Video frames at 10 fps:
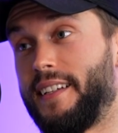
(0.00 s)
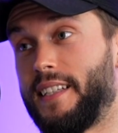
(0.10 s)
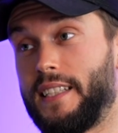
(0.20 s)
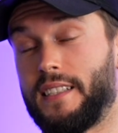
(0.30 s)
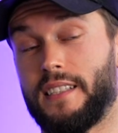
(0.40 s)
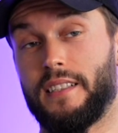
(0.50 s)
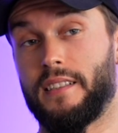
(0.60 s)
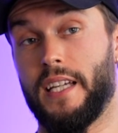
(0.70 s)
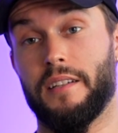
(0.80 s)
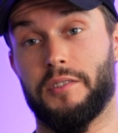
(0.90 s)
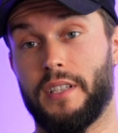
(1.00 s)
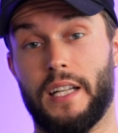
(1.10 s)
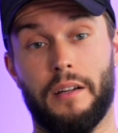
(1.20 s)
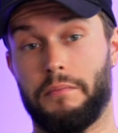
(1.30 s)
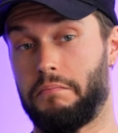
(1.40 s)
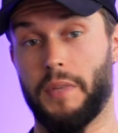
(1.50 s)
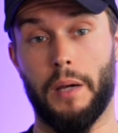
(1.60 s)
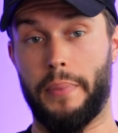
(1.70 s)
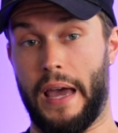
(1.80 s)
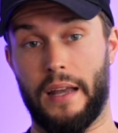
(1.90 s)
And uh, yeah, so then I, I
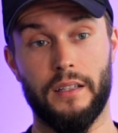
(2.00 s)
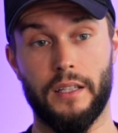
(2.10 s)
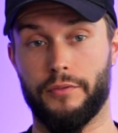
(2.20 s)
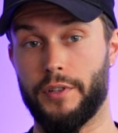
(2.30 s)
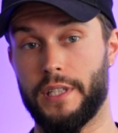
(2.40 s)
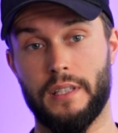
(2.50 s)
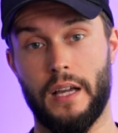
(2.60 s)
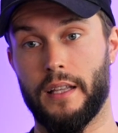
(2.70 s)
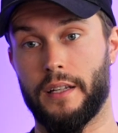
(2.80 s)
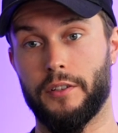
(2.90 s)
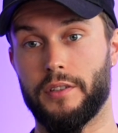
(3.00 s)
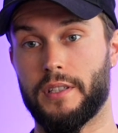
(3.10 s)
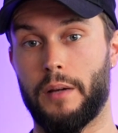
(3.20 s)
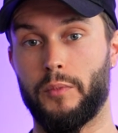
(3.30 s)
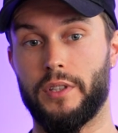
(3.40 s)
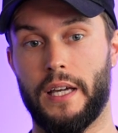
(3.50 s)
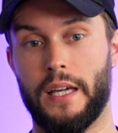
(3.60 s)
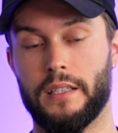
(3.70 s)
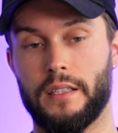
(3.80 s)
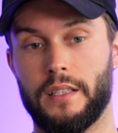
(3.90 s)
battled, I freestyle, had a good time with
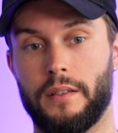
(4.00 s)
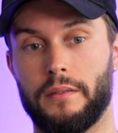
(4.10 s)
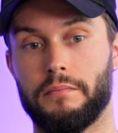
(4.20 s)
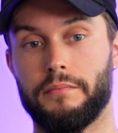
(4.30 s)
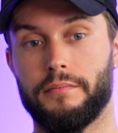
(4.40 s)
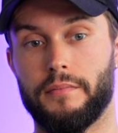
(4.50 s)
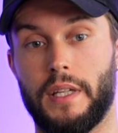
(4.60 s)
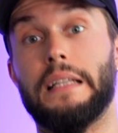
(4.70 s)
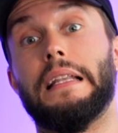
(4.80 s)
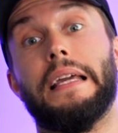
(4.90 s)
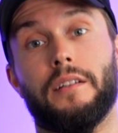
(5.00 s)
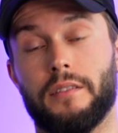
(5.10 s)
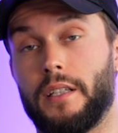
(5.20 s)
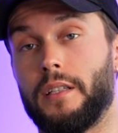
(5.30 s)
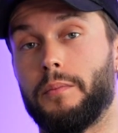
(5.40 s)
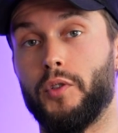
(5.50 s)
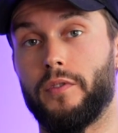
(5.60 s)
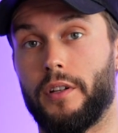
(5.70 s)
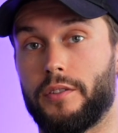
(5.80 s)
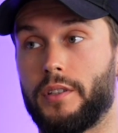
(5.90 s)
that, and then and later then it moved
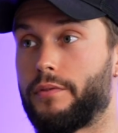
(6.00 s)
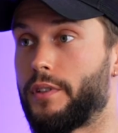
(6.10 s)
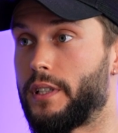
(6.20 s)
on to different